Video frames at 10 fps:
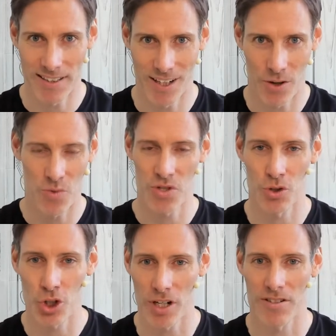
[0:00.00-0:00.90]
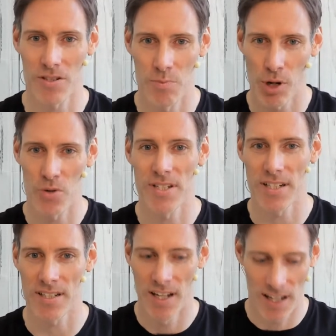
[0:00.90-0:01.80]
It wasn't good. It was
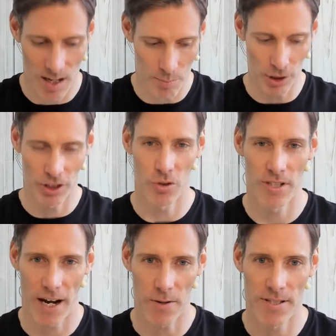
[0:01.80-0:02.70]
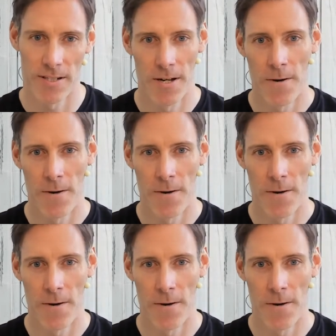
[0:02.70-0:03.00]
bloated, it ballooned out.